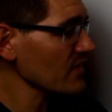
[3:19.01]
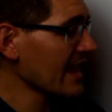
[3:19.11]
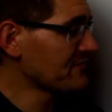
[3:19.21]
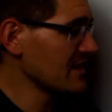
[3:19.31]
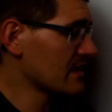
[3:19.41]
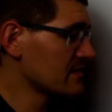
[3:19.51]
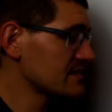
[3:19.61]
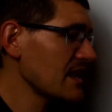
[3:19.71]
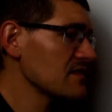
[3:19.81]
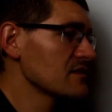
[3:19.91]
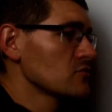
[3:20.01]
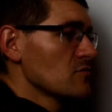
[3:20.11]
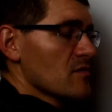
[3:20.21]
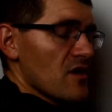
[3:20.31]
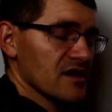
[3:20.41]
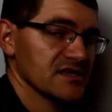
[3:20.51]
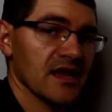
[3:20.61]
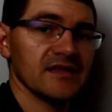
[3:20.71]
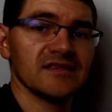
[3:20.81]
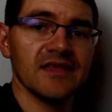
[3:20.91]
At the end of the day, the aluminum
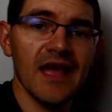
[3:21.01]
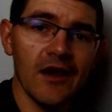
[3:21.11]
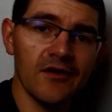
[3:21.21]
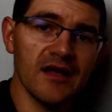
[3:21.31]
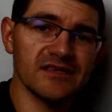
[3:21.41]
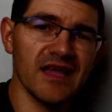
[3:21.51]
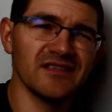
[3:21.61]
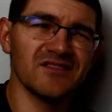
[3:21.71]
oxides and the iron oxides